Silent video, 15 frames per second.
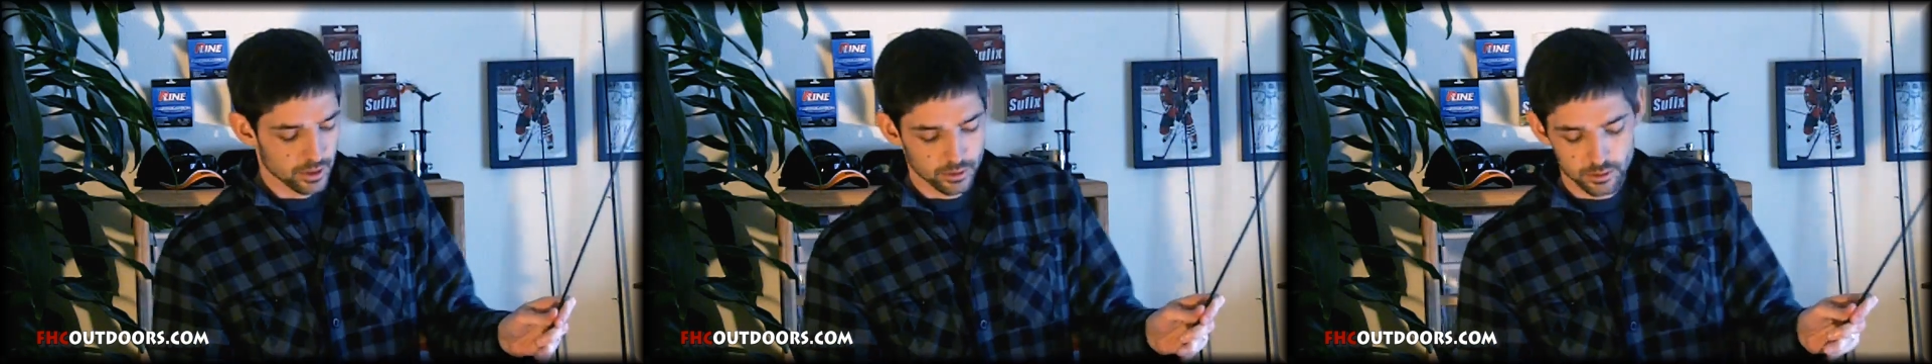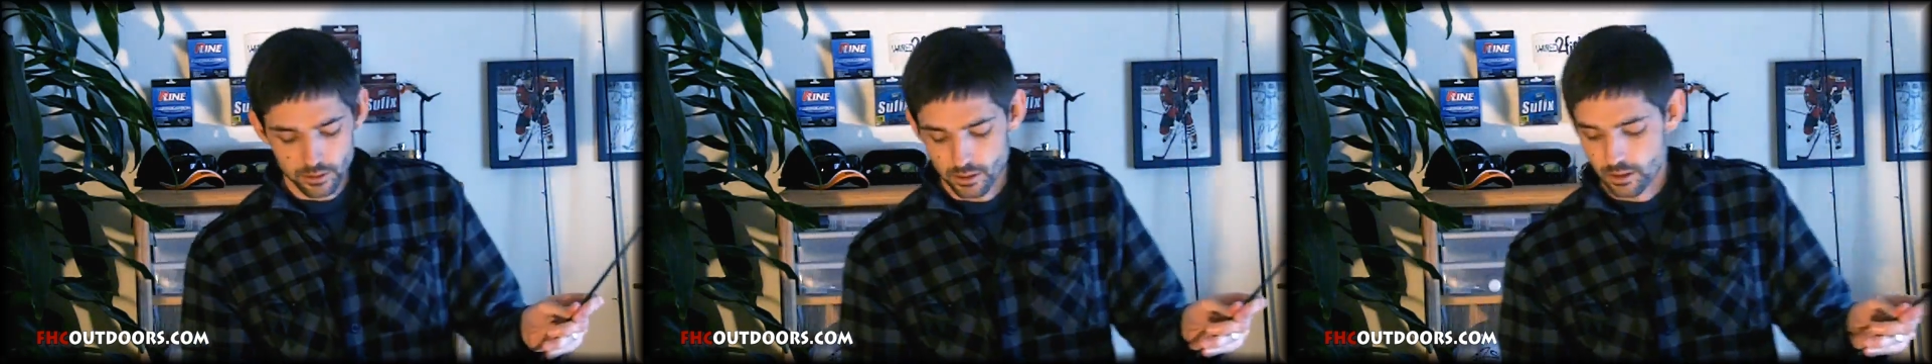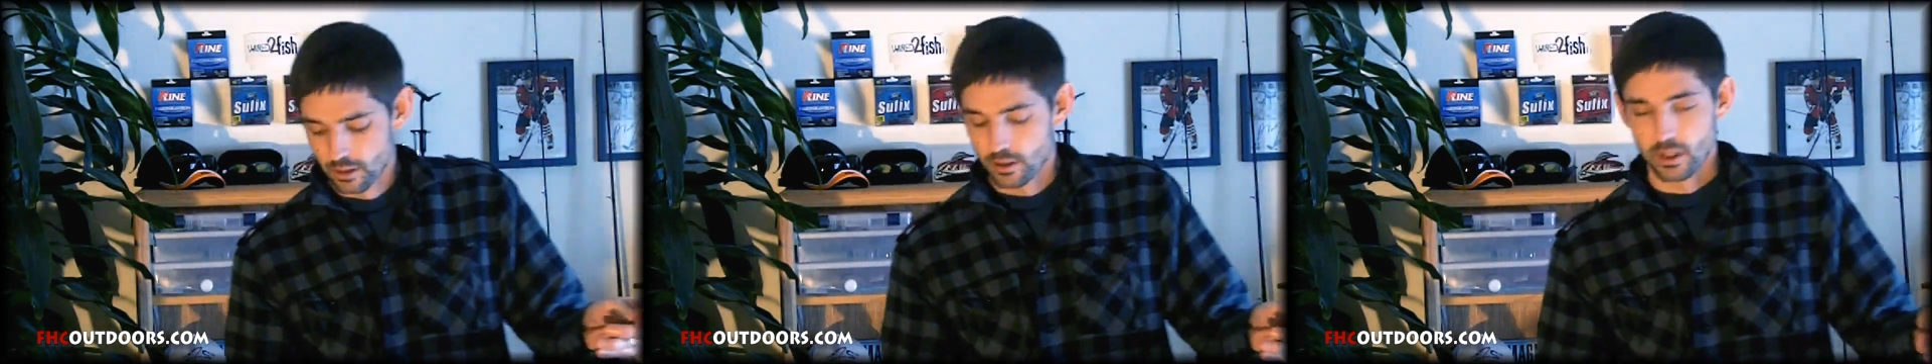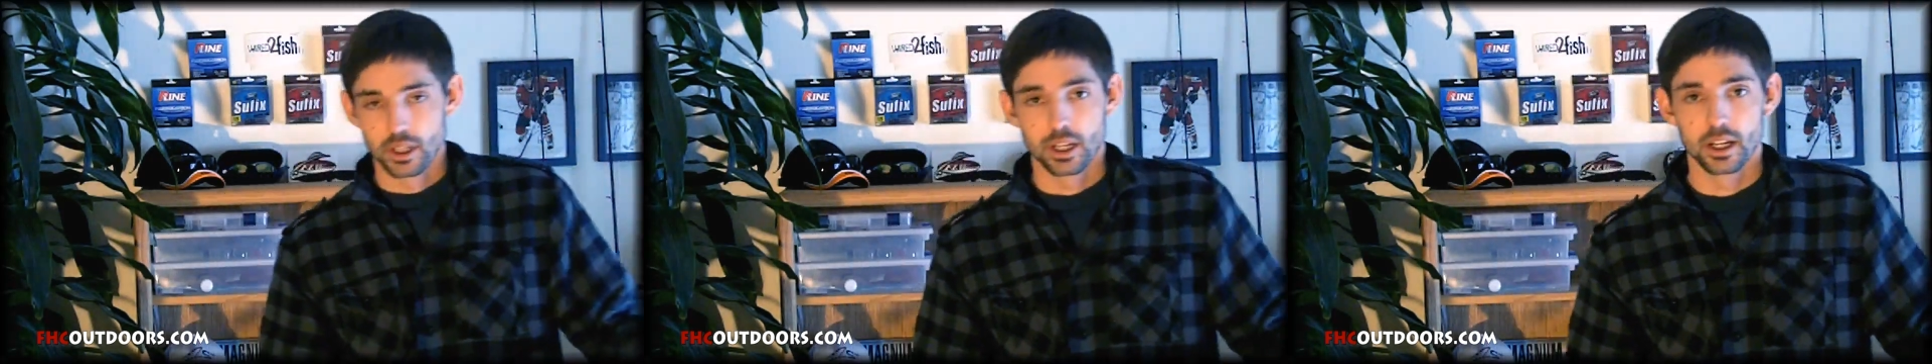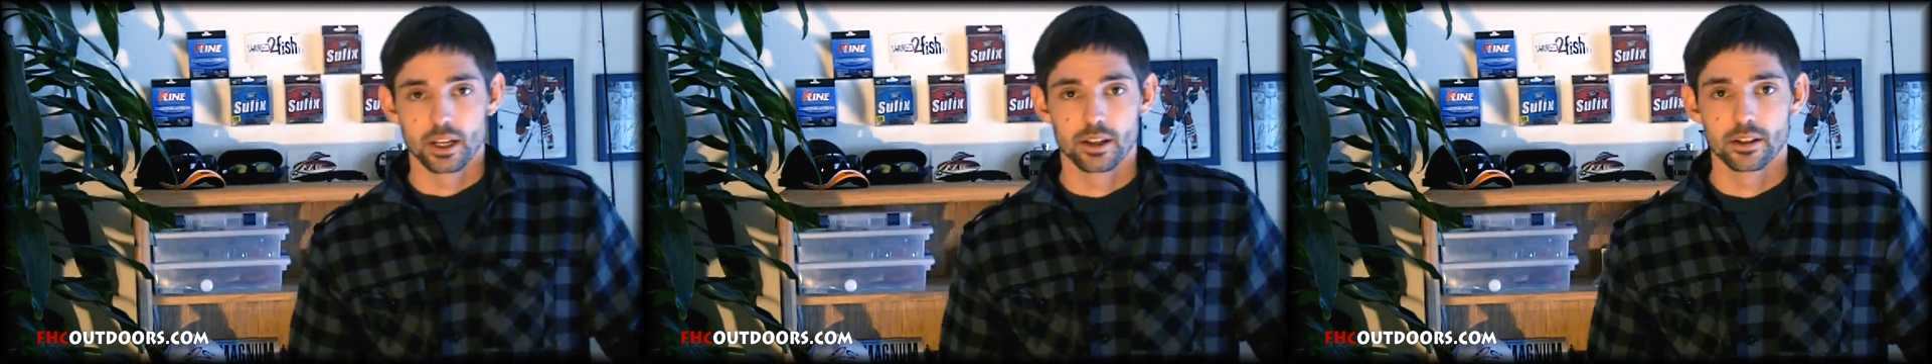reel
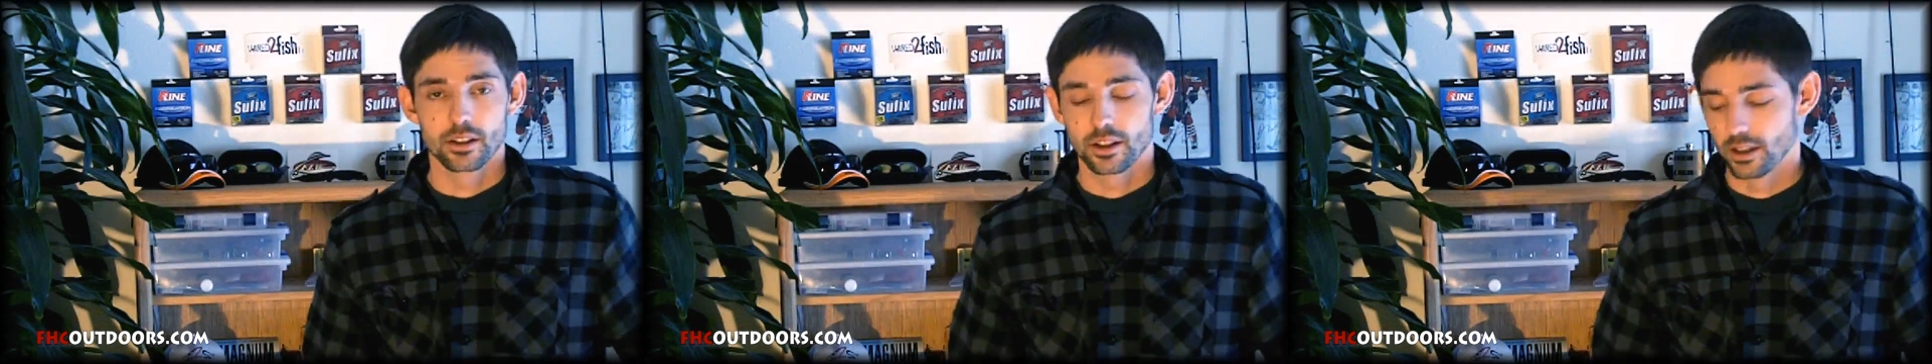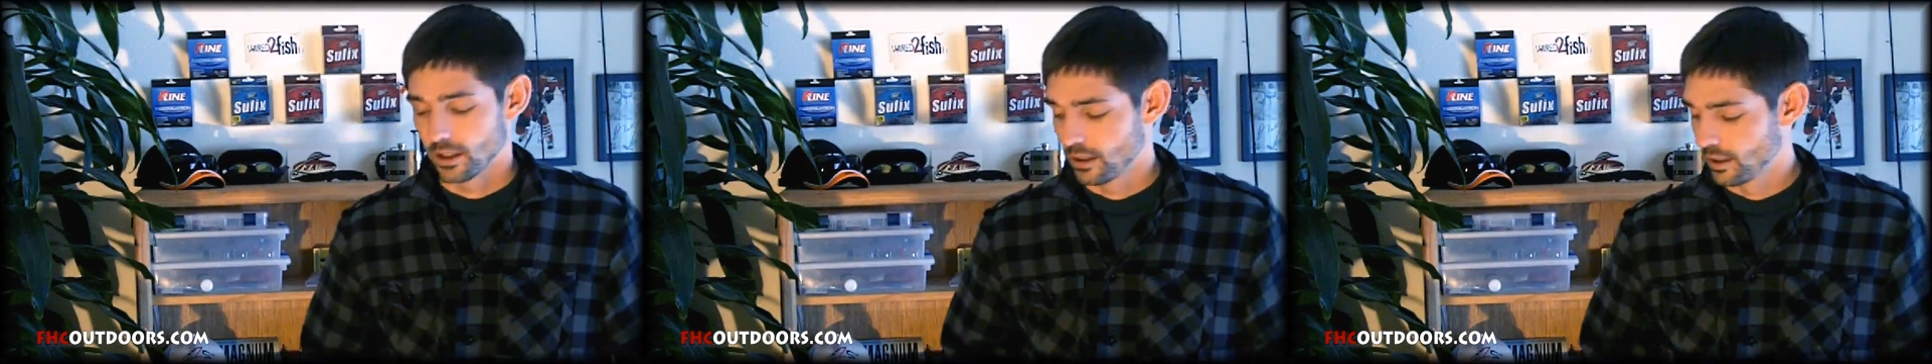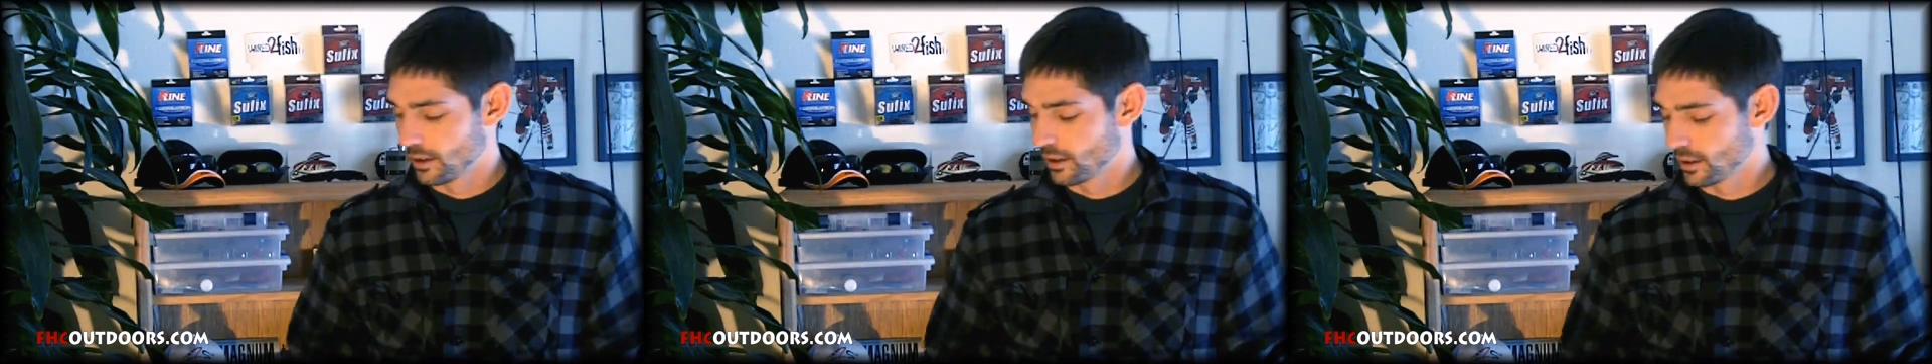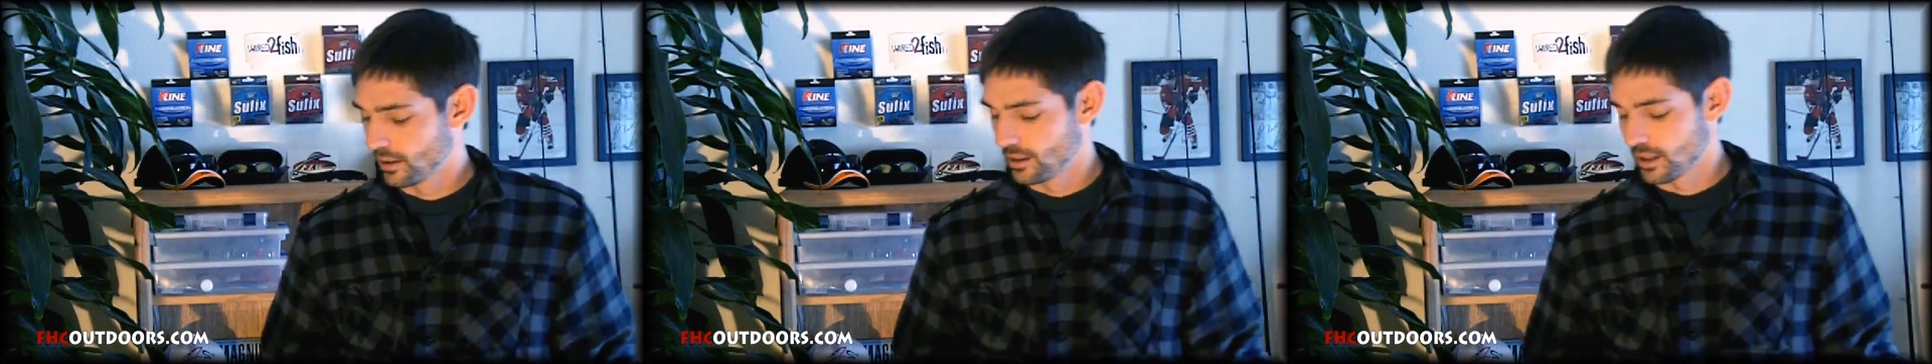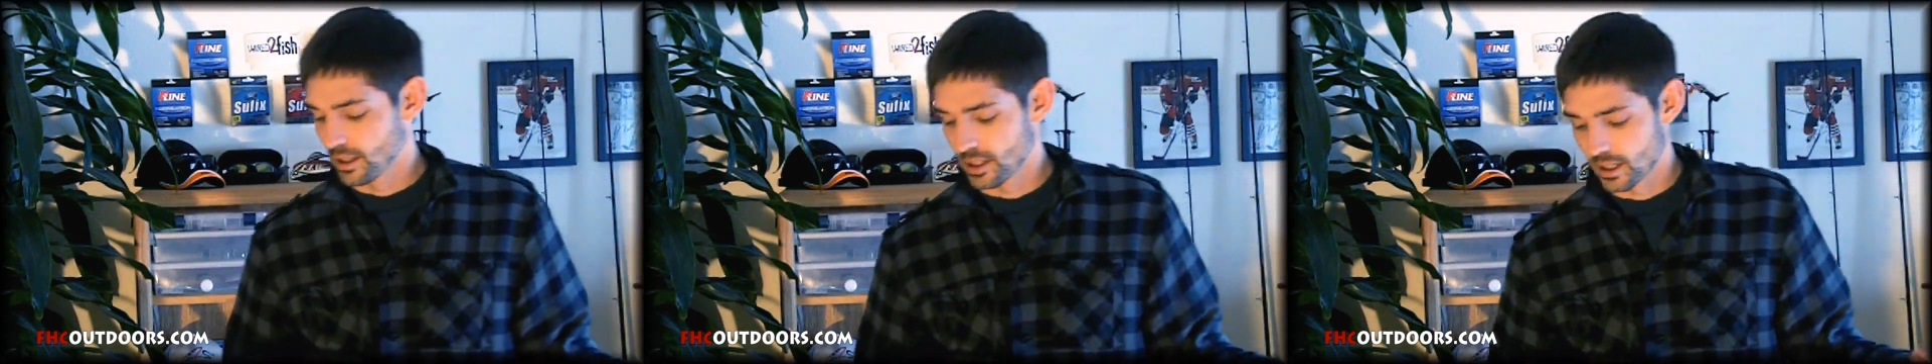and
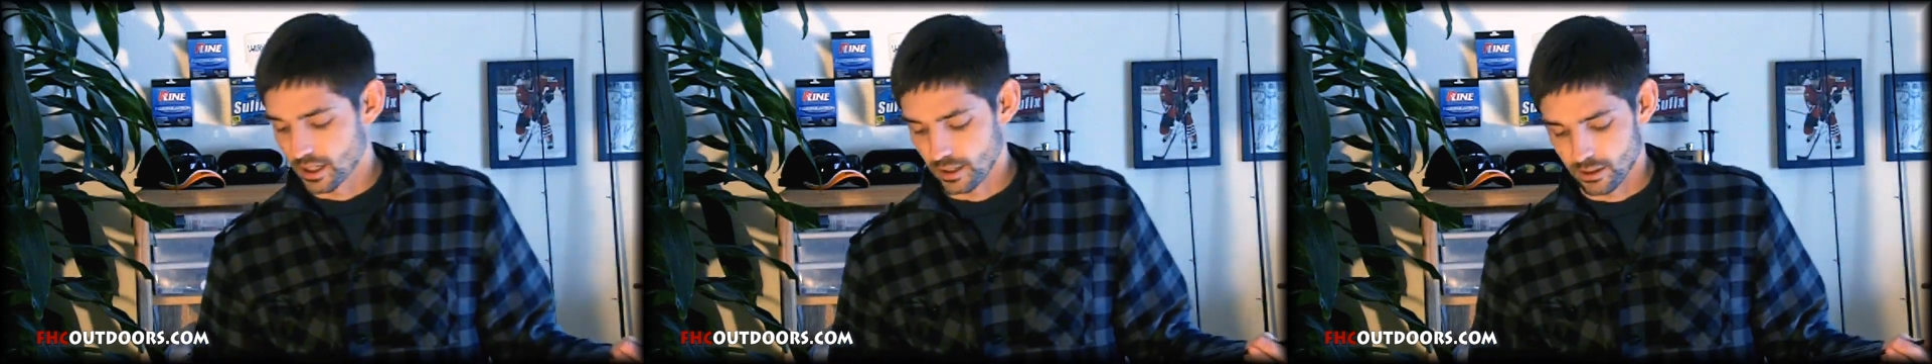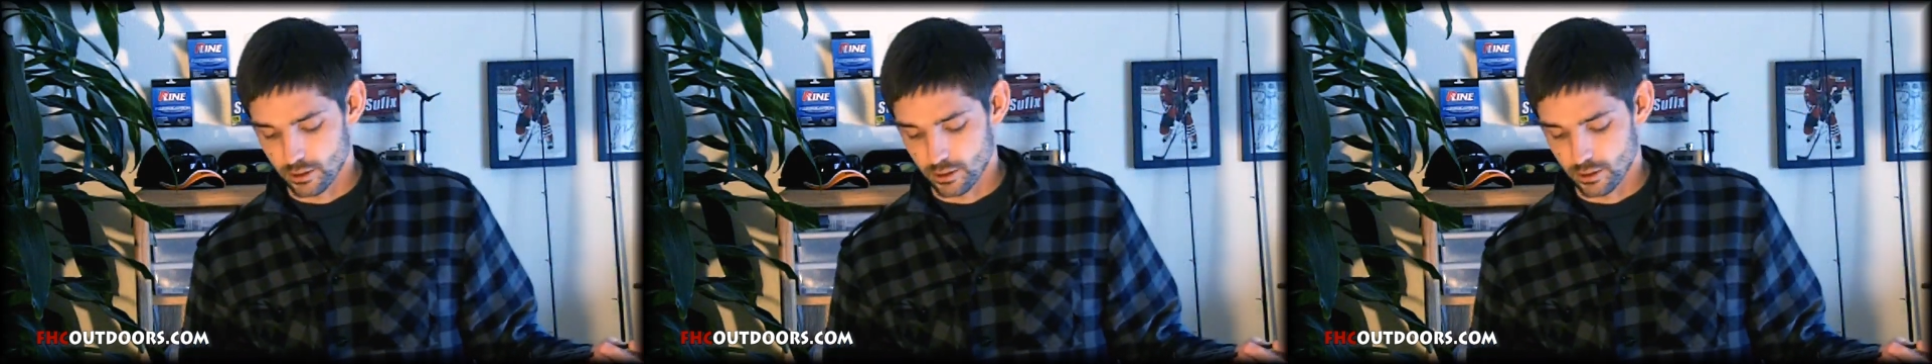the